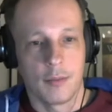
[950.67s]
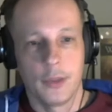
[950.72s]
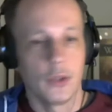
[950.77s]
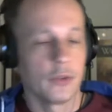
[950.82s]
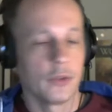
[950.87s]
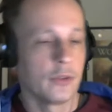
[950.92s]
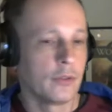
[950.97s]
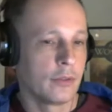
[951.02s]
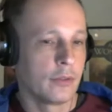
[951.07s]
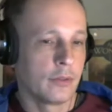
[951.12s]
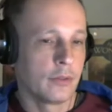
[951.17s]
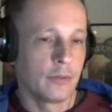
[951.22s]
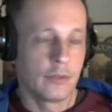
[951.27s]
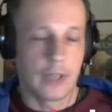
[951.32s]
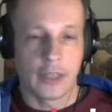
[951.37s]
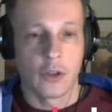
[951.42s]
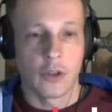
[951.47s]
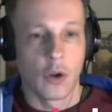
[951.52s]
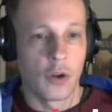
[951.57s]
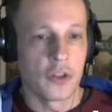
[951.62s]
Build
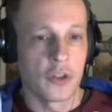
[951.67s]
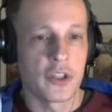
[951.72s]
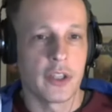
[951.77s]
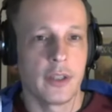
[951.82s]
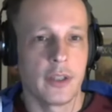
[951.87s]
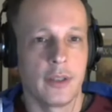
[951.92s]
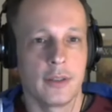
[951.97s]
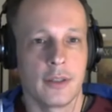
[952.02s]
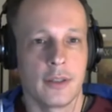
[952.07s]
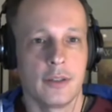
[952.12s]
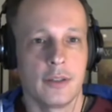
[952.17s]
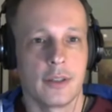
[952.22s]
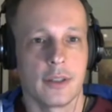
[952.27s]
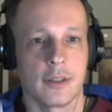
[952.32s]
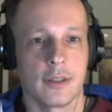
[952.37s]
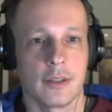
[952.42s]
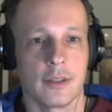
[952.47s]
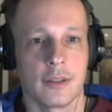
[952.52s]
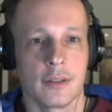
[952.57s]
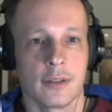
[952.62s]
technology that you
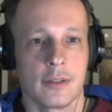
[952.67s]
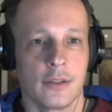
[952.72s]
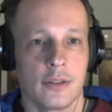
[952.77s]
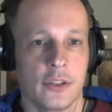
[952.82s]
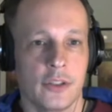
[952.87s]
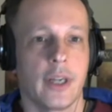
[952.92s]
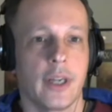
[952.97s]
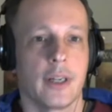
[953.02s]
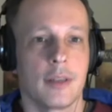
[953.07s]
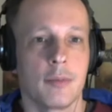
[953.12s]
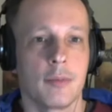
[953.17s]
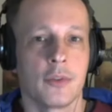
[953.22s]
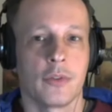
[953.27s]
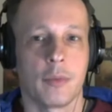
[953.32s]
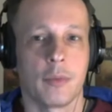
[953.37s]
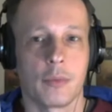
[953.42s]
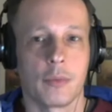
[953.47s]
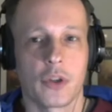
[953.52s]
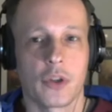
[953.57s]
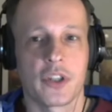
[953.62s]
can share
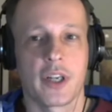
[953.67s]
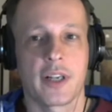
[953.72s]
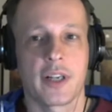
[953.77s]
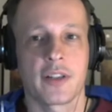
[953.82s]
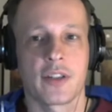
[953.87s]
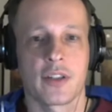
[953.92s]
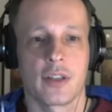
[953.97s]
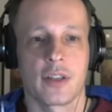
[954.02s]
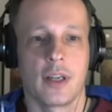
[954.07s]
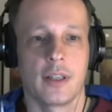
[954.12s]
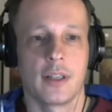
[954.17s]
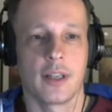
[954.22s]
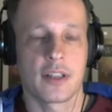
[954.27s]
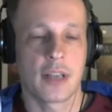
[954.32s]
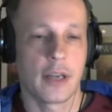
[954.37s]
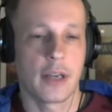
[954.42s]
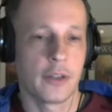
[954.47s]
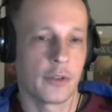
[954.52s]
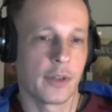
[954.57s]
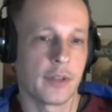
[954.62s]
between projects. And that's
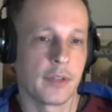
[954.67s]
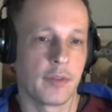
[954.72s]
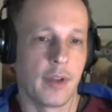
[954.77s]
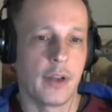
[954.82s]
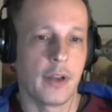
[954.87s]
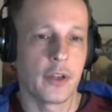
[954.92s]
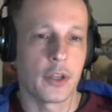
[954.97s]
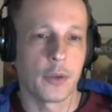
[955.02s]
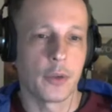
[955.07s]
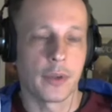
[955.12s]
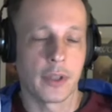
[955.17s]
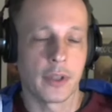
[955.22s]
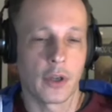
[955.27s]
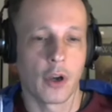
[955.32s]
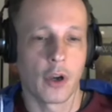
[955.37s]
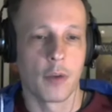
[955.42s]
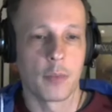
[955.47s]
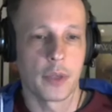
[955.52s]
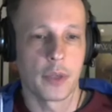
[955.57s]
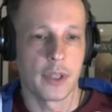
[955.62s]
how you create value in your
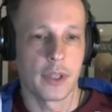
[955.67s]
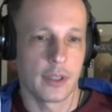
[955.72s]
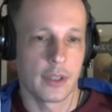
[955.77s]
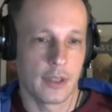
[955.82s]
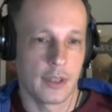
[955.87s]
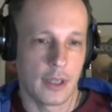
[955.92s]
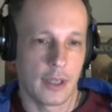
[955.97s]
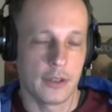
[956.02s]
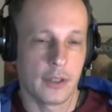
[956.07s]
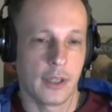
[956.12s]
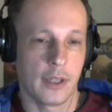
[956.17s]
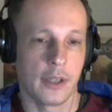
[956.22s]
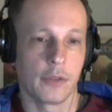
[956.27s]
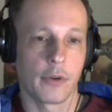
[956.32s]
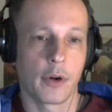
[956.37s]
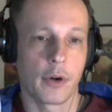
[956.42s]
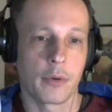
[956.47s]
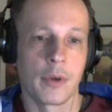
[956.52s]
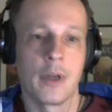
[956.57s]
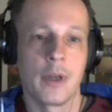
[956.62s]
company and how you can
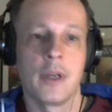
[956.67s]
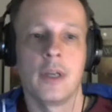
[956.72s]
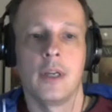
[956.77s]
grow.